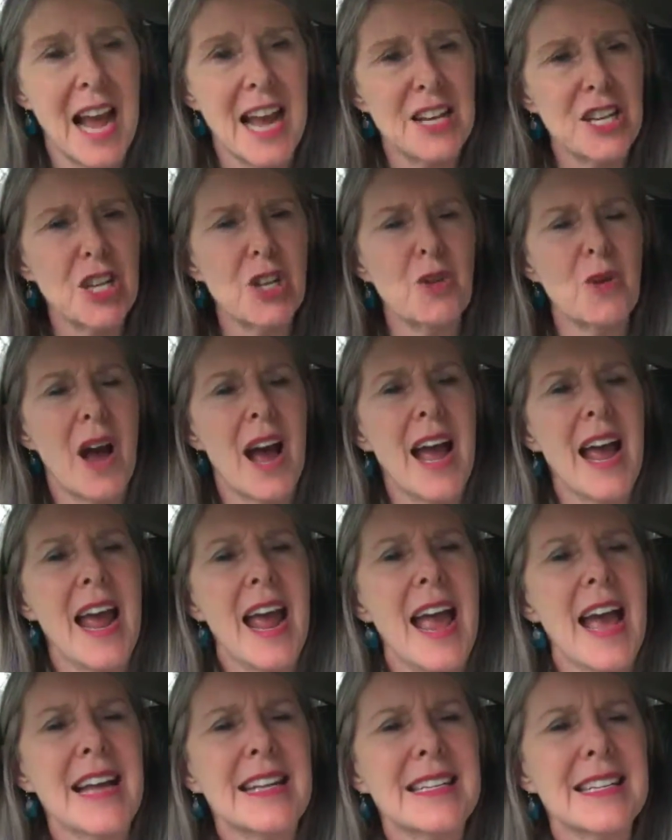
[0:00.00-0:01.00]
I knew I
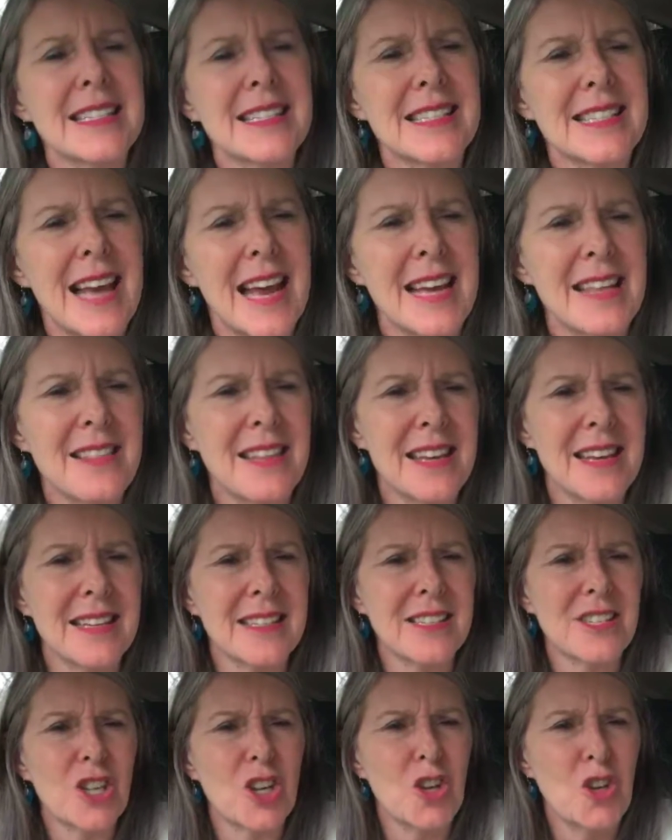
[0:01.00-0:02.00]
had to say
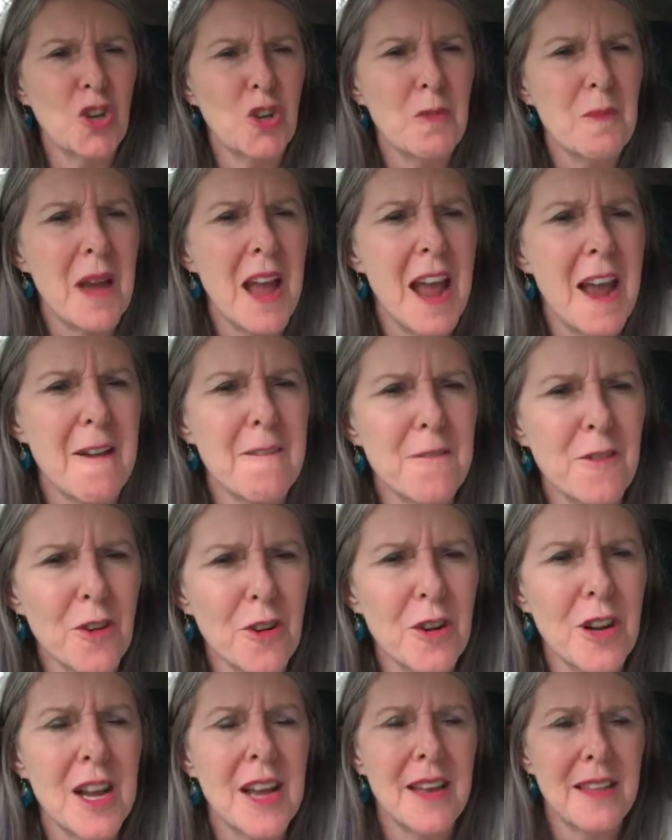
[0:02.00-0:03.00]
this to
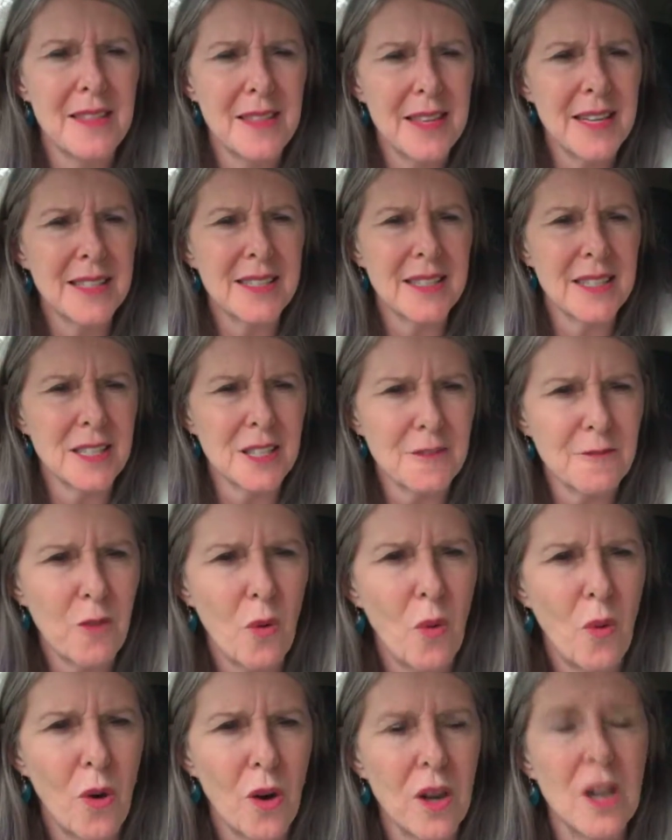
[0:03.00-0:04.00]
whomever this is
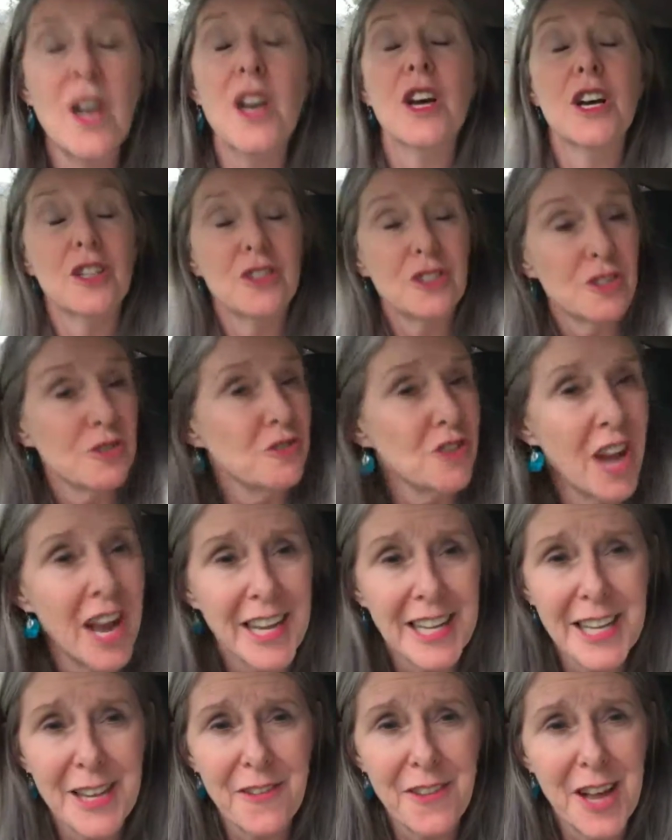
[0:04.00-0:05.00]
for. Do
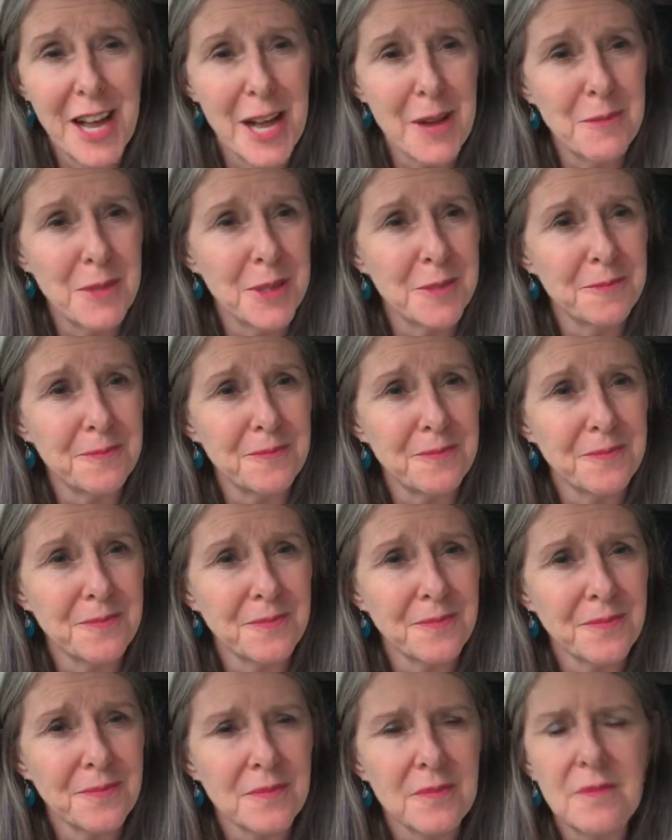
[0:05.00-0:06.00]
not give up.
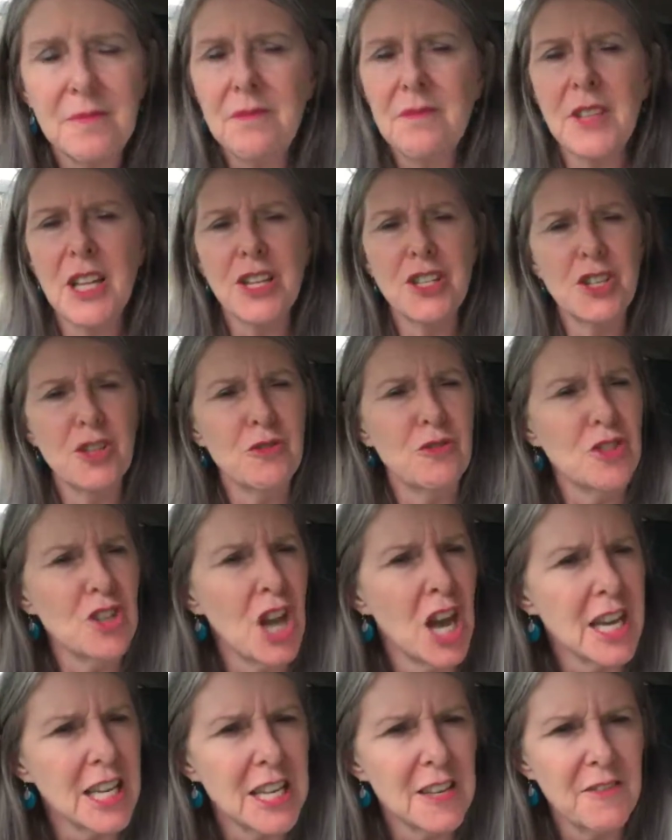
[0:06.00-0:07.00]
Do
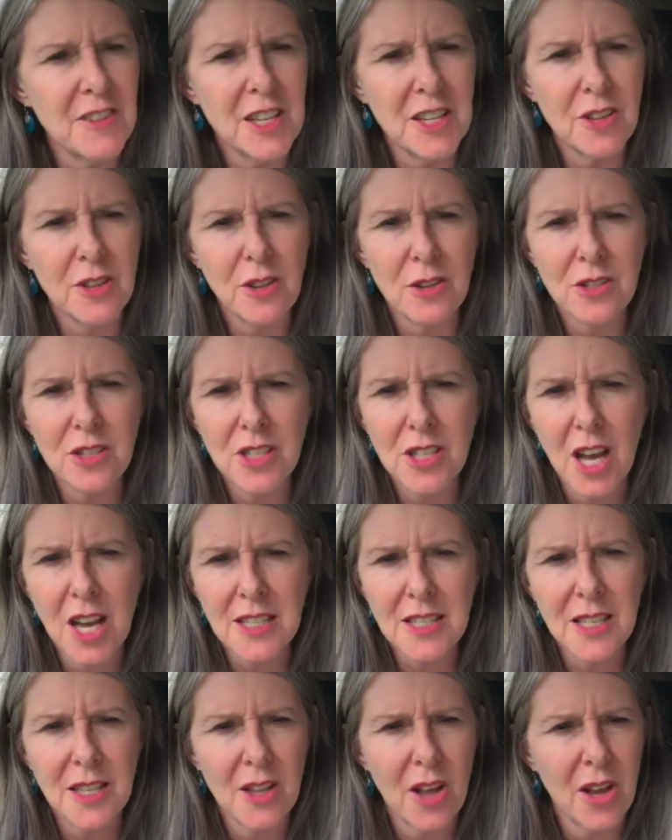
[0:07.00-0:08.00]
not give in to those
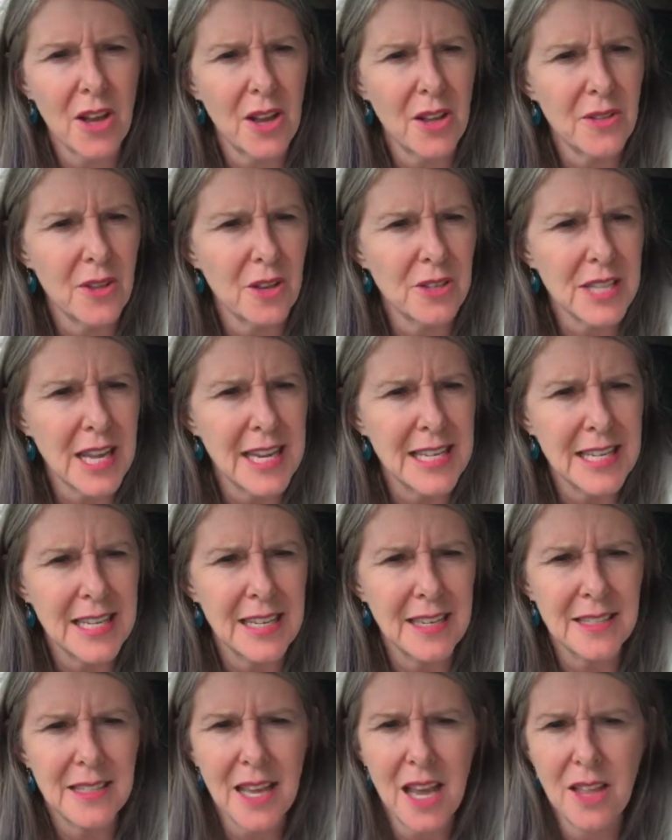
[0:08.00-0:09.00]
thoughts and those
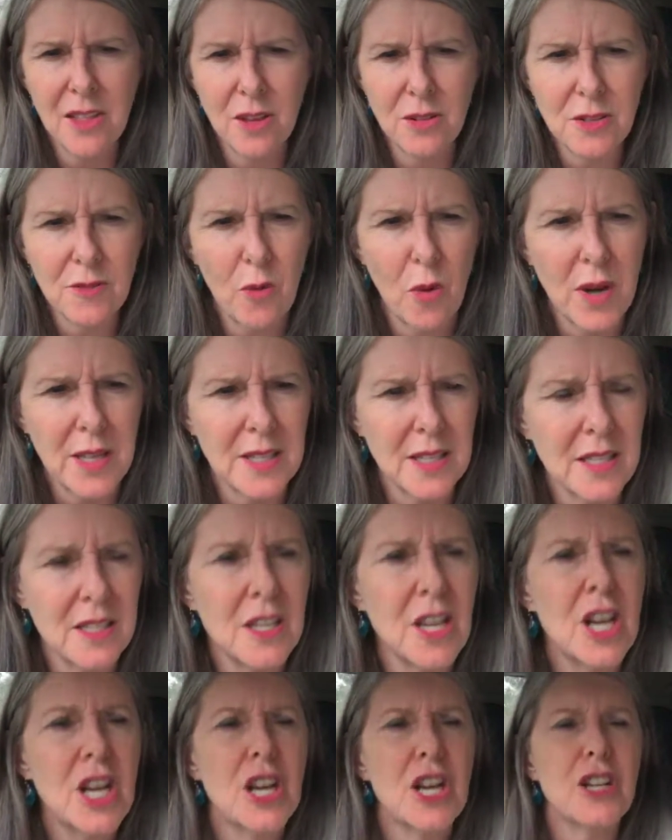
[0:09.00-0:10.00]
ideas and those voices.